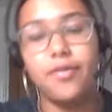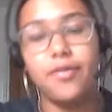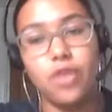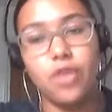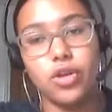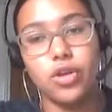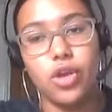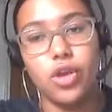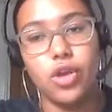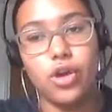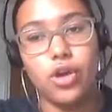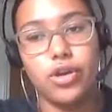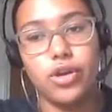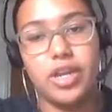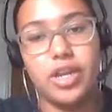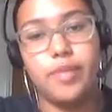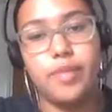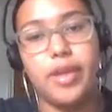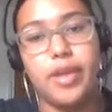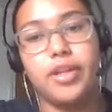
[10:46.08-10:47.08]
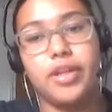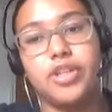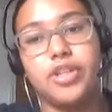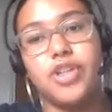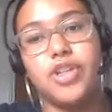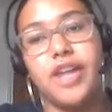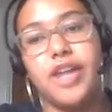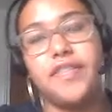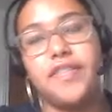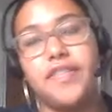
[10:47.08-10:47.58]
got your own email
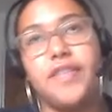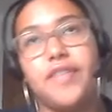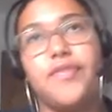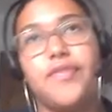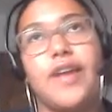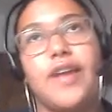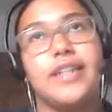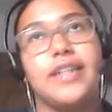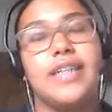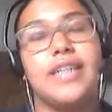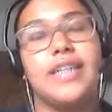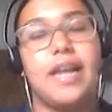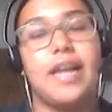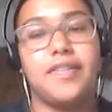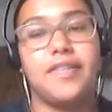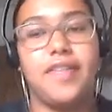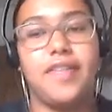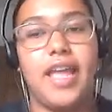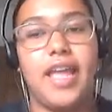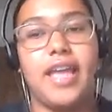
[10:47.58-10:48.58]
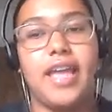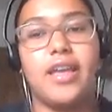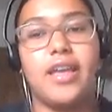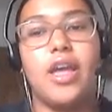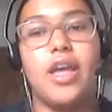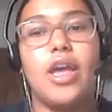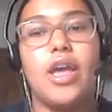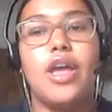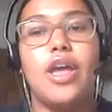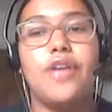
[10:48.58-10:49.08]
address, fantastic.
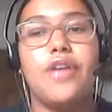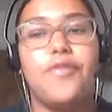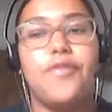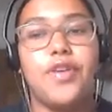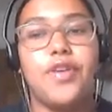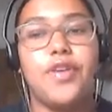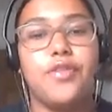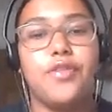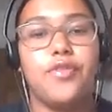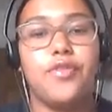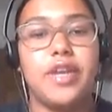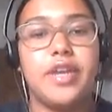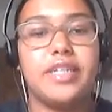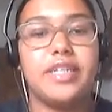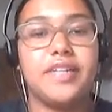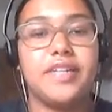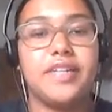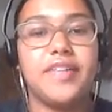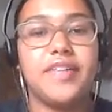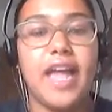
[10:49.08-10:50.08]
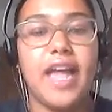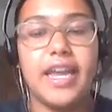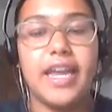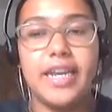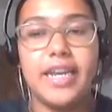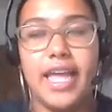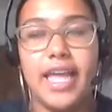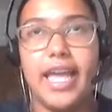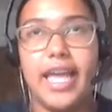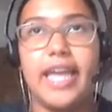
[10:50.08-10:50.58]
Feel free to
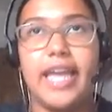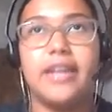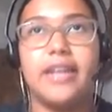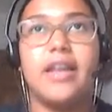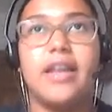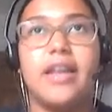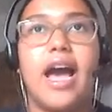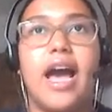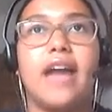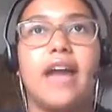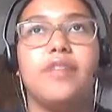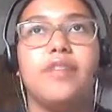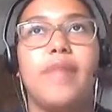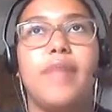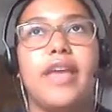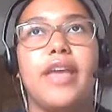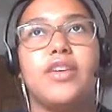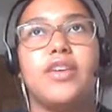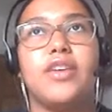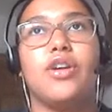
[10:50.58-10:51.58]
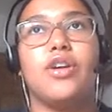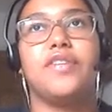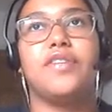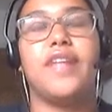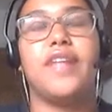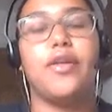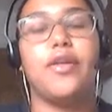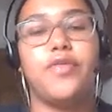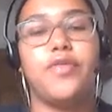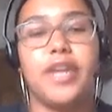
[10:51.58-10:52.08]
sign in and make
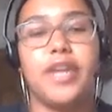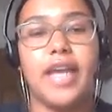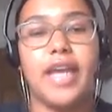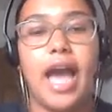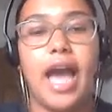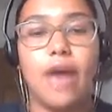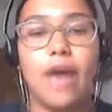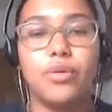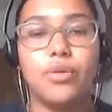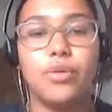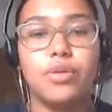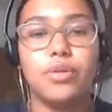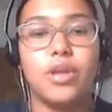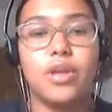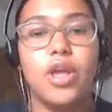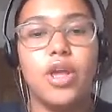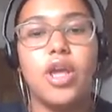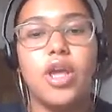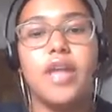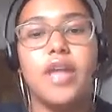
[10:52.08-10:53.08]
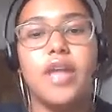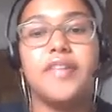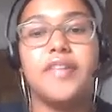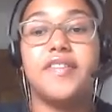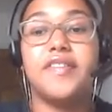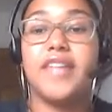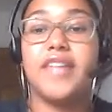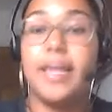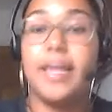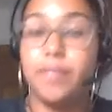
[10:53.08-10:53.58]
yourself an account.
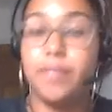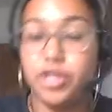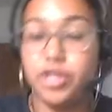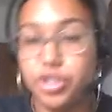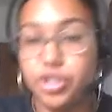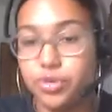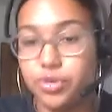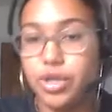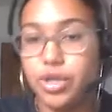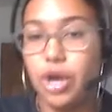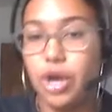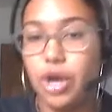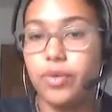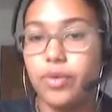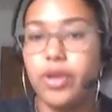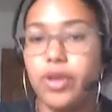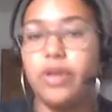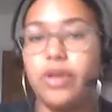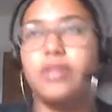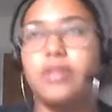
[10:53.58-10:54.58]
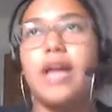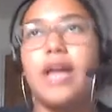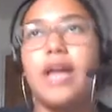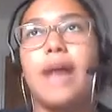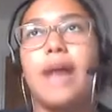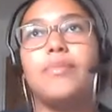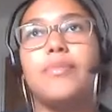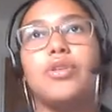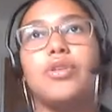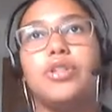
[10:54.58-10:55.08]
Skip the tutorial.
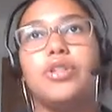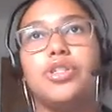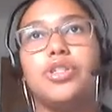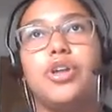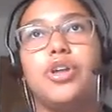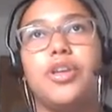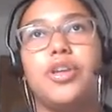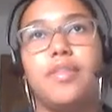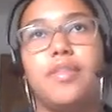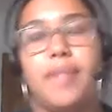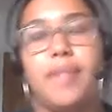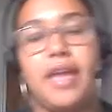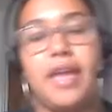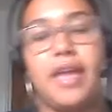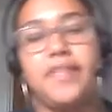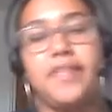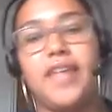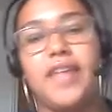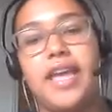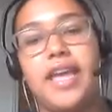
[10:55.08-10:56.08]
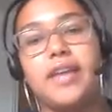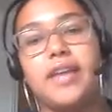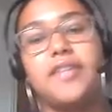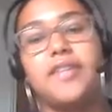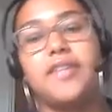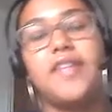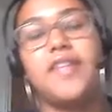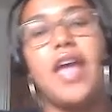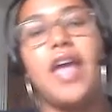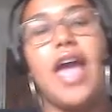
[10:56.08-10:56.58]
I'm going to show you the
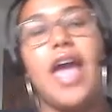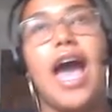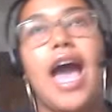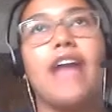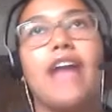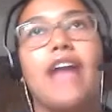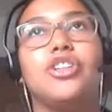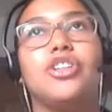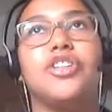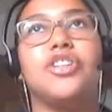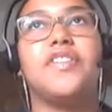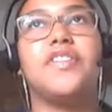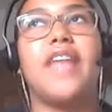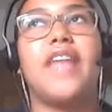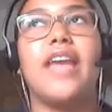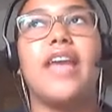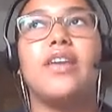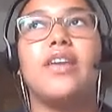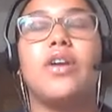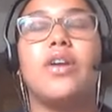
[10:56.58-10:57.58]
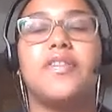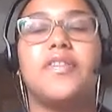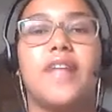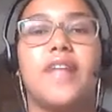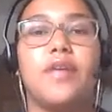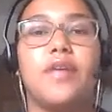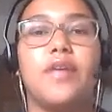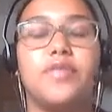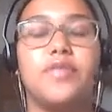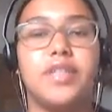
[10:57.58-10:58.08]
basics and just get
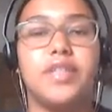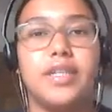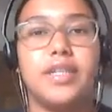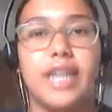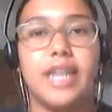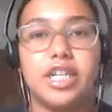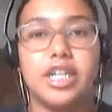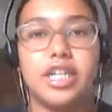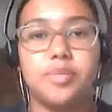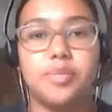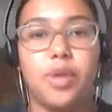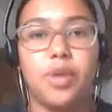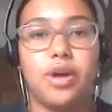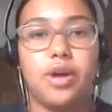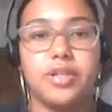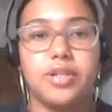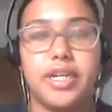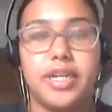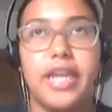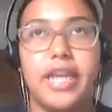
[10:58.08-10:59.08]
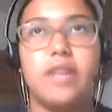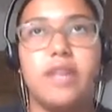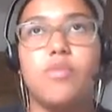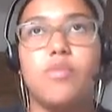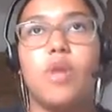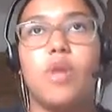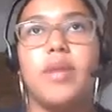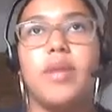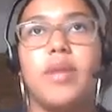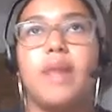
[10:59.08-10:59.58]
yourself to the dashboard. And in a
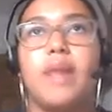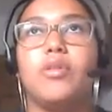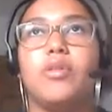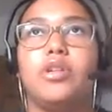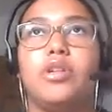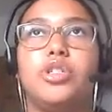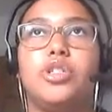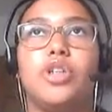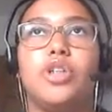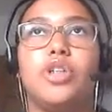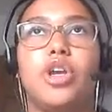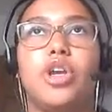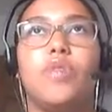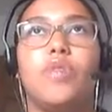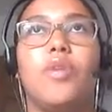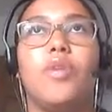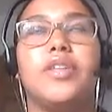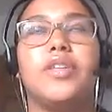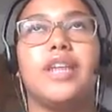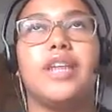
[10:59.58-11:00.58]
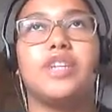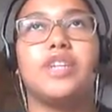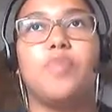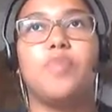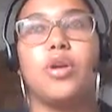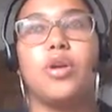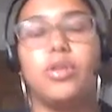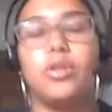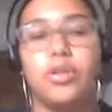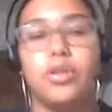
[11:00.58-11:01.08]
moment, I'm going to show you what the
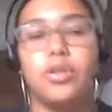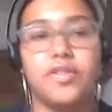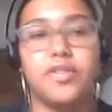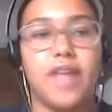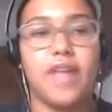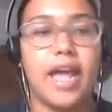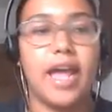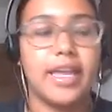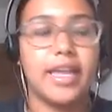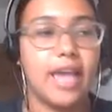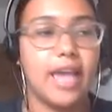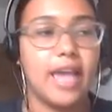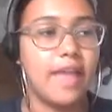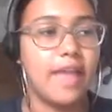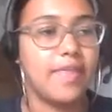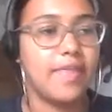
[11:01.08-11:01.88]
dashboard looks like. And